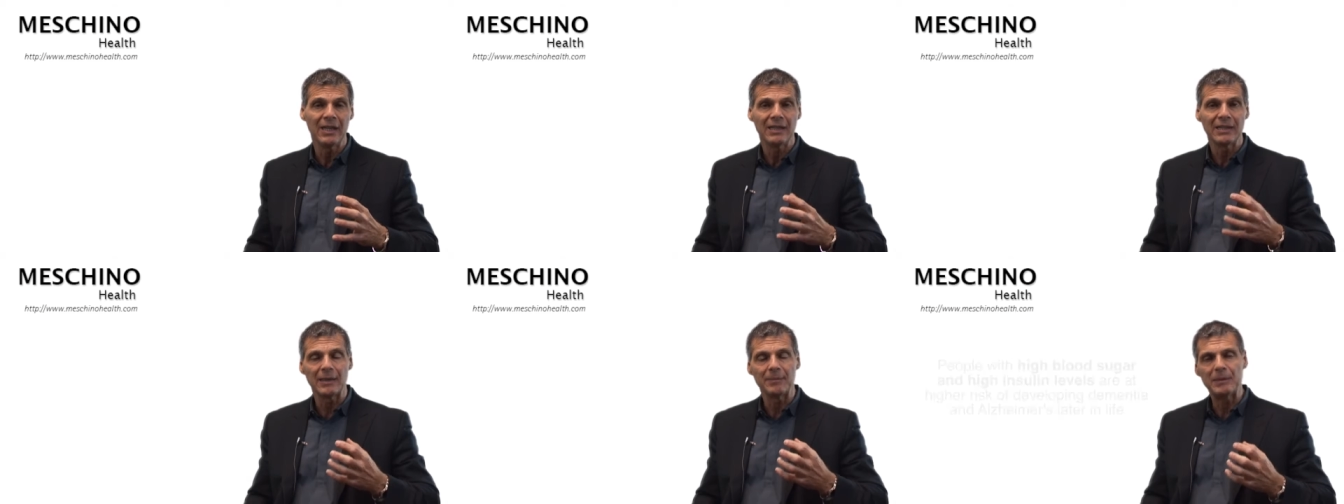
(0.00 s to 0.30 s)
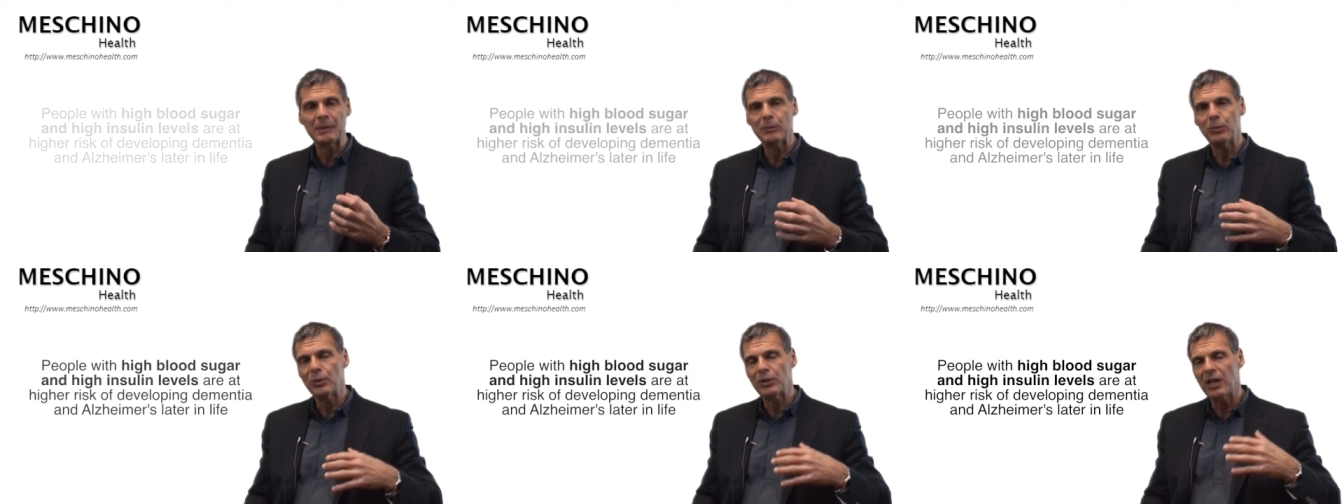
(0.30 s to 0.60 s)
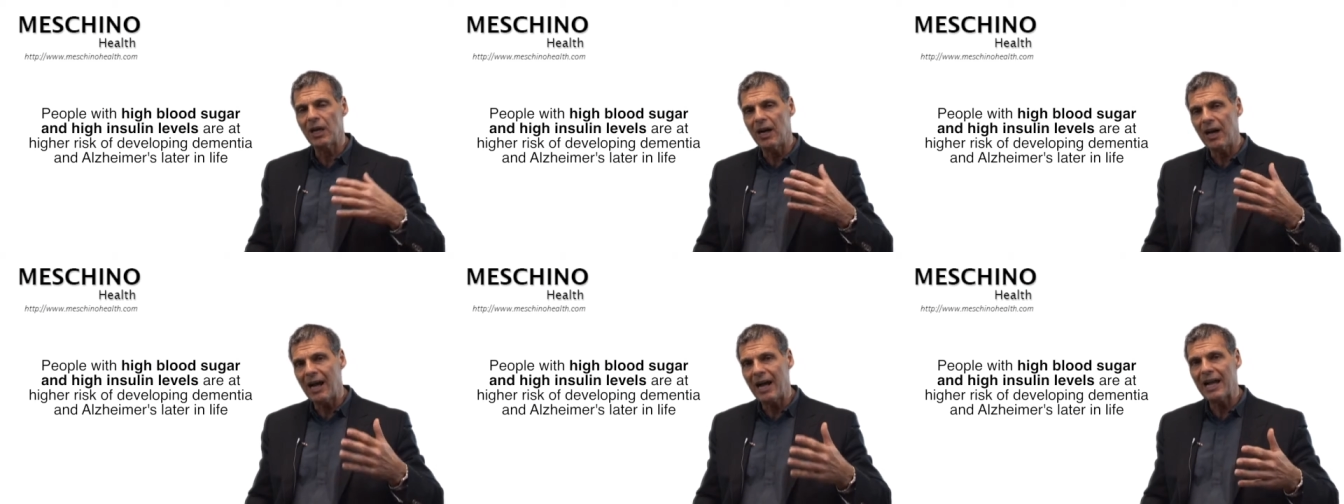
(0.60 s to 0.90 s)
that people with
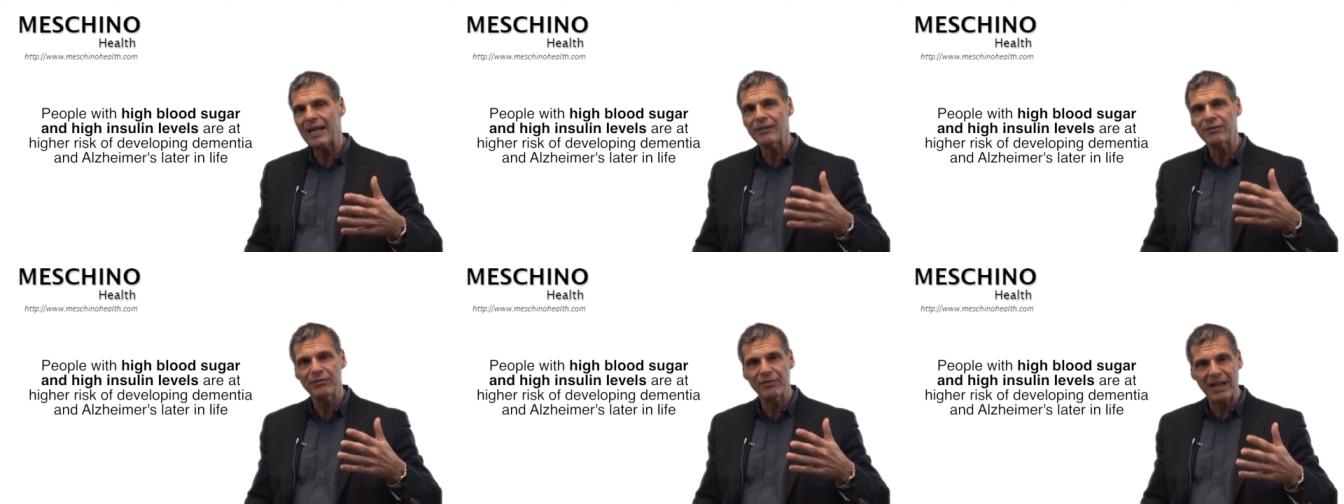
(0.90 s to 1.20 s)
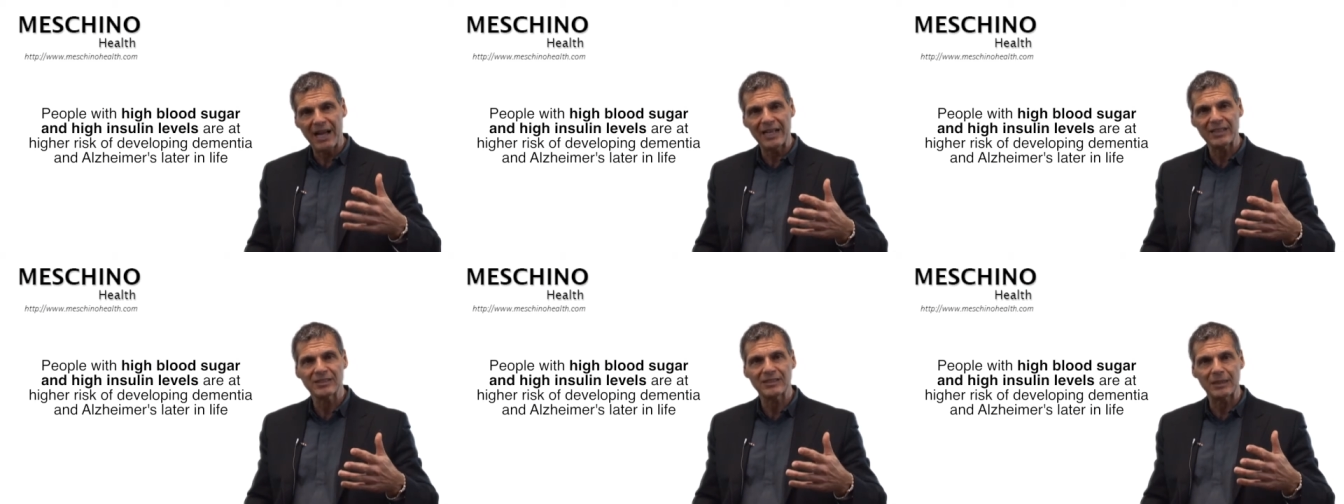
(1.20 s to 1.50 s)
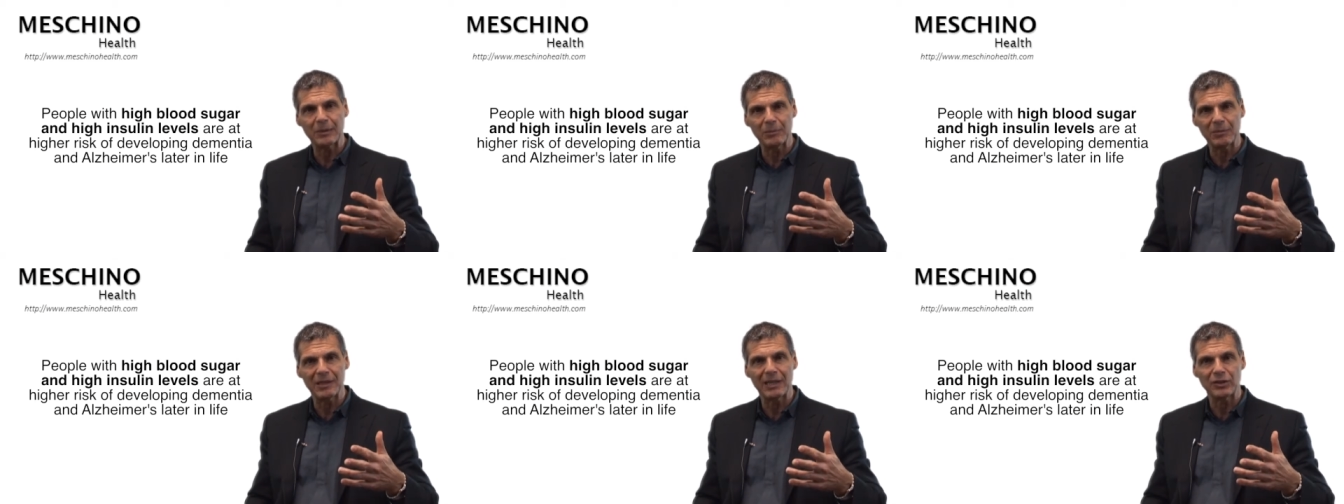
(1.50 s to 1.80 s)
high
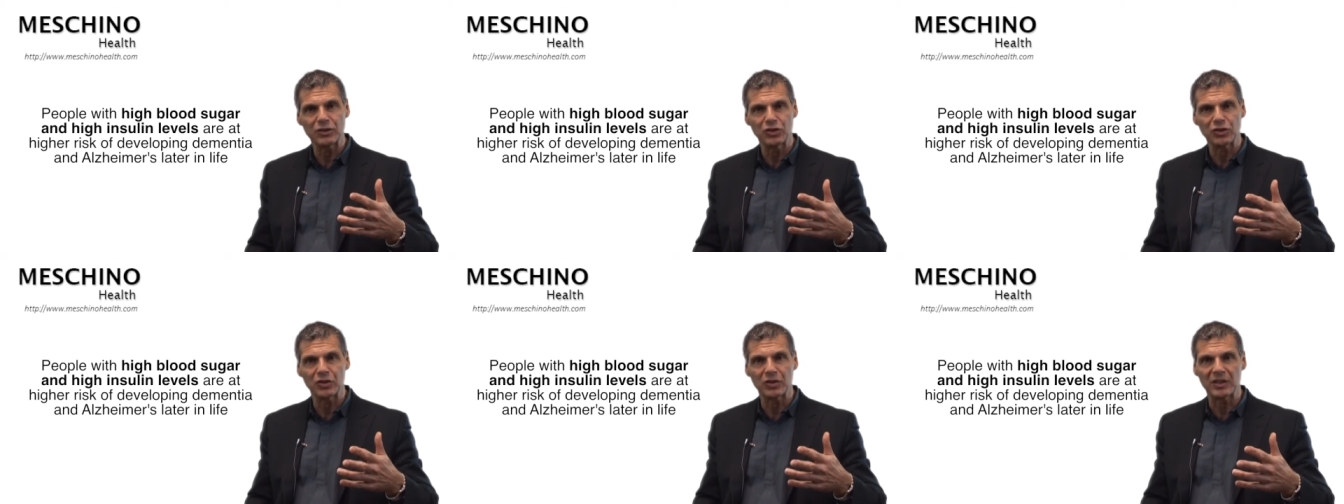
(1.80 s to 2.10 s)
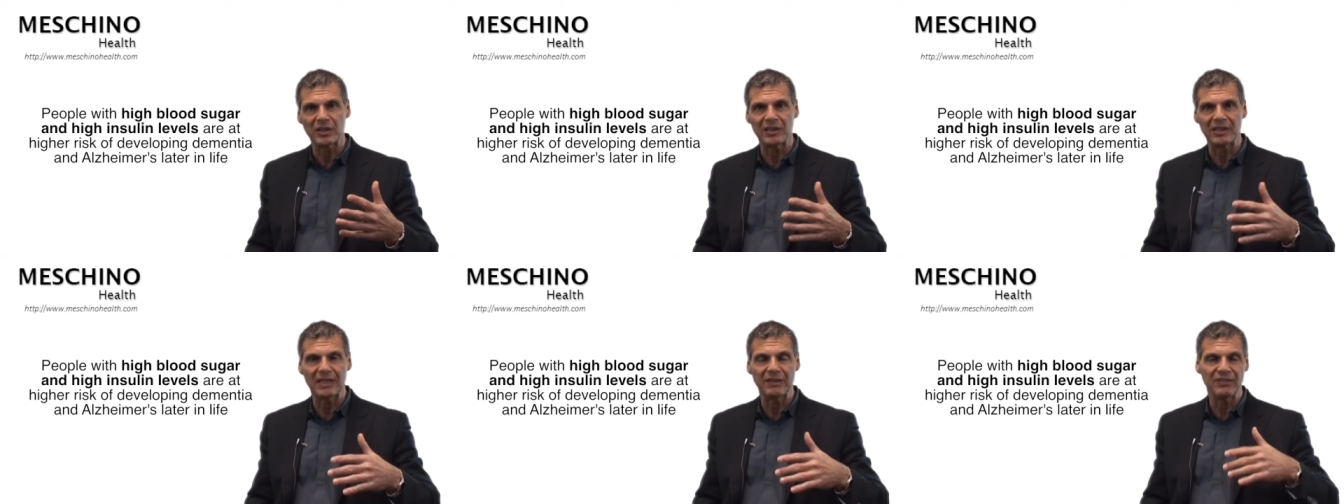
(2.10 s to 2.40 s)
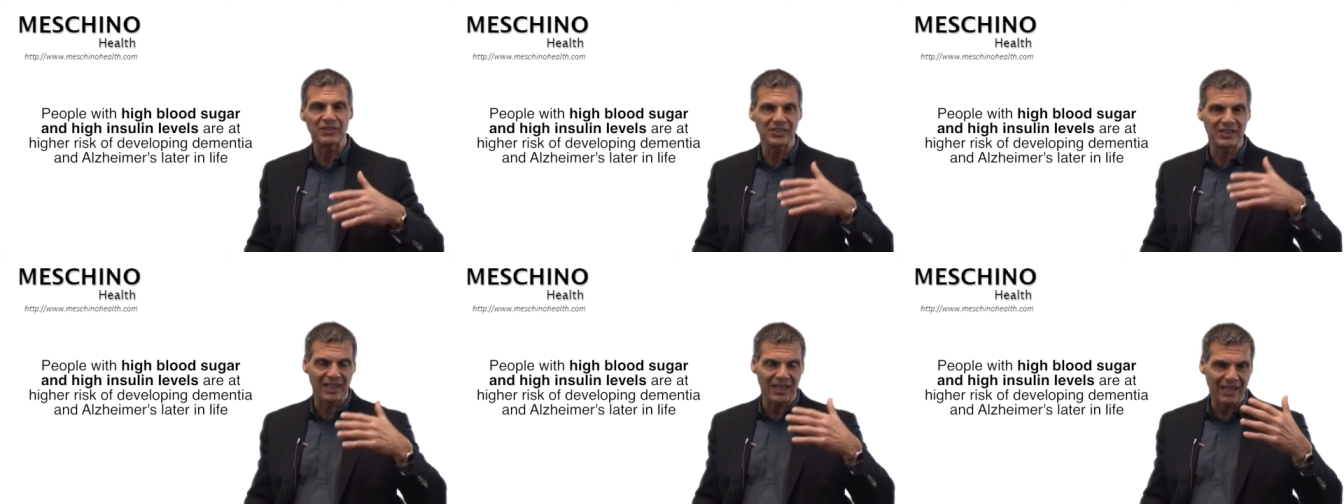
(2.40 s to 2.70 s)
fasting blood sugar
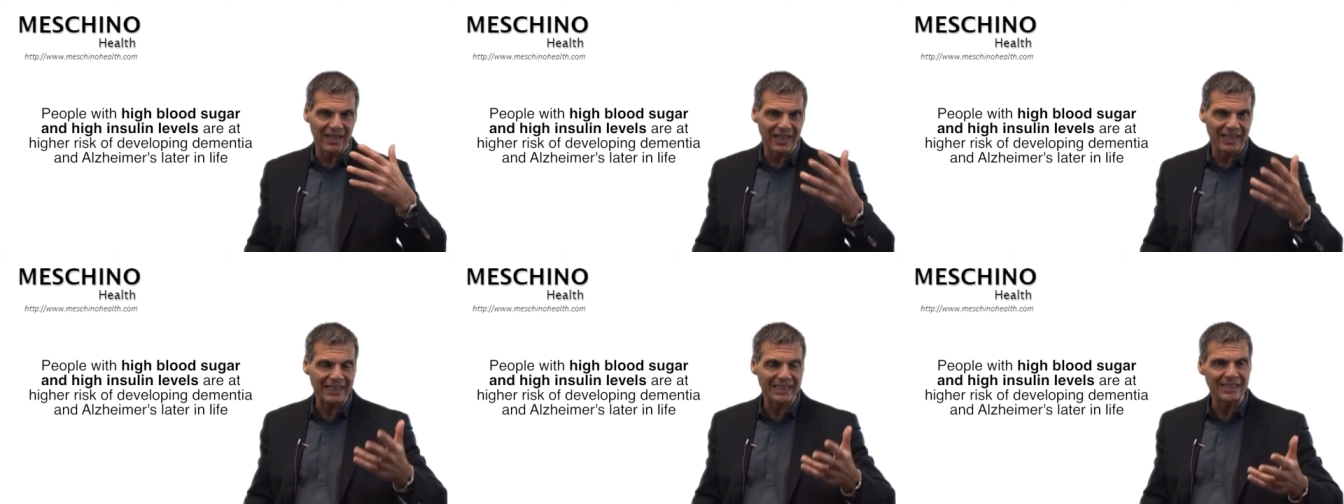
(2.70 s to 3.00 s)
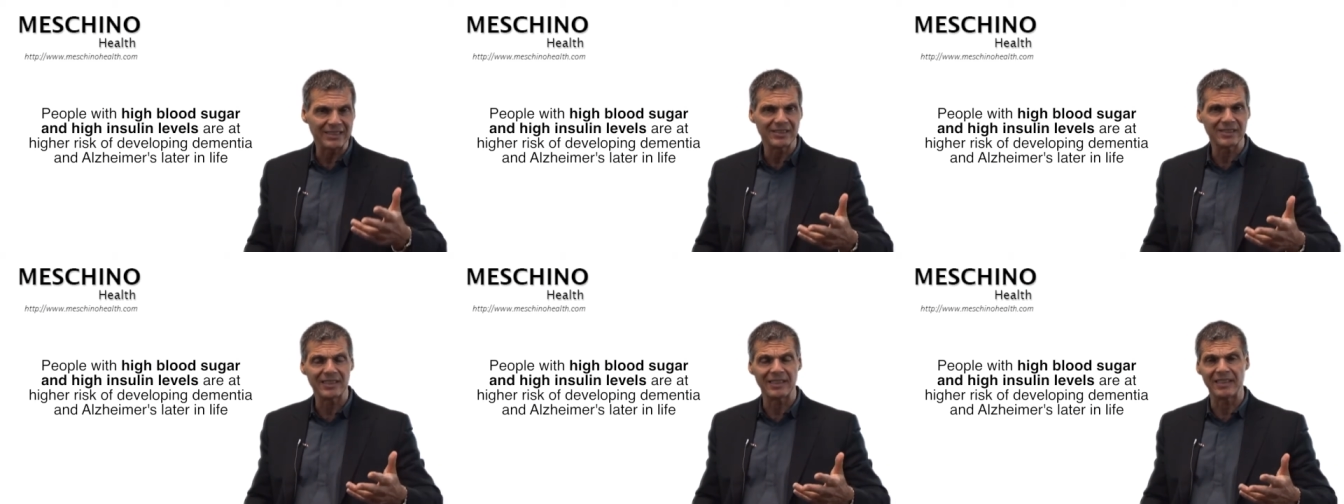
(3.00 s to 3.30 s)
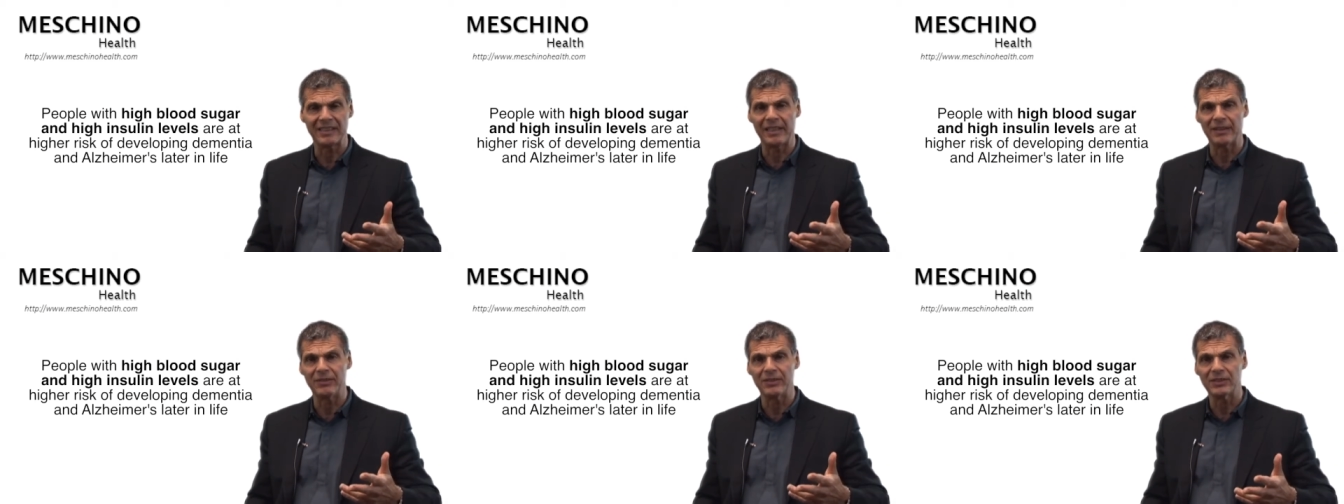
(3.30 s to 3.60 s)
levels and high
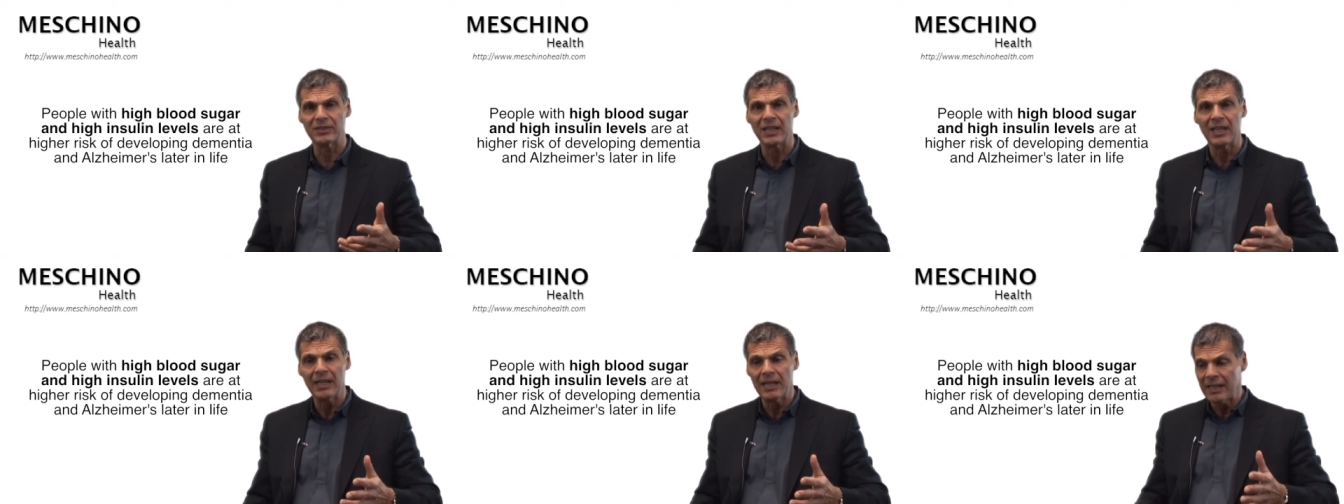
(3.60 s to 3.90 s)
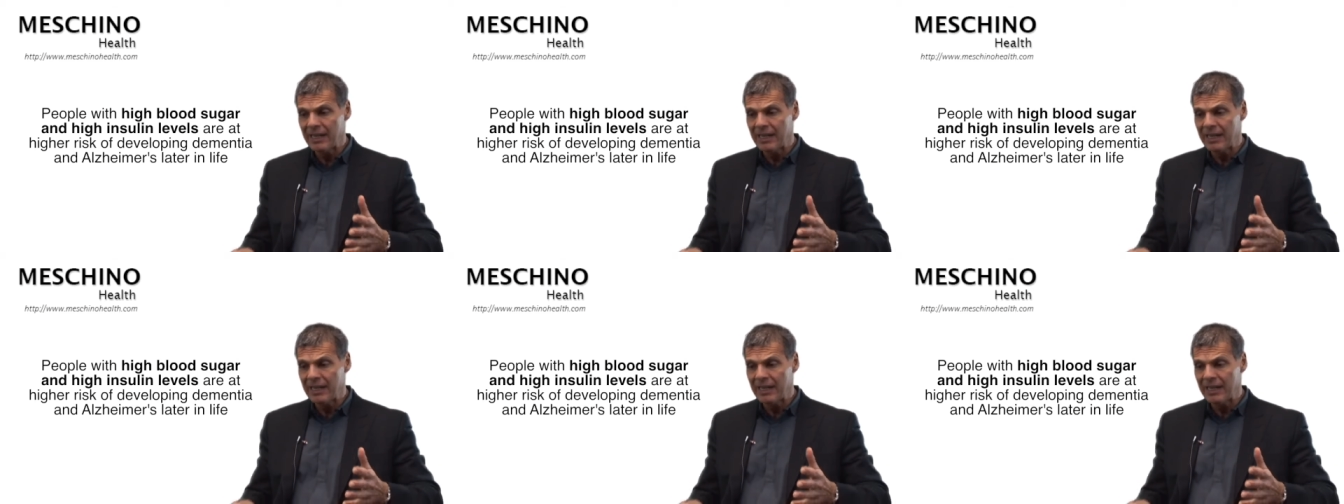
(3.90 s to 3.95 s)
insulin levels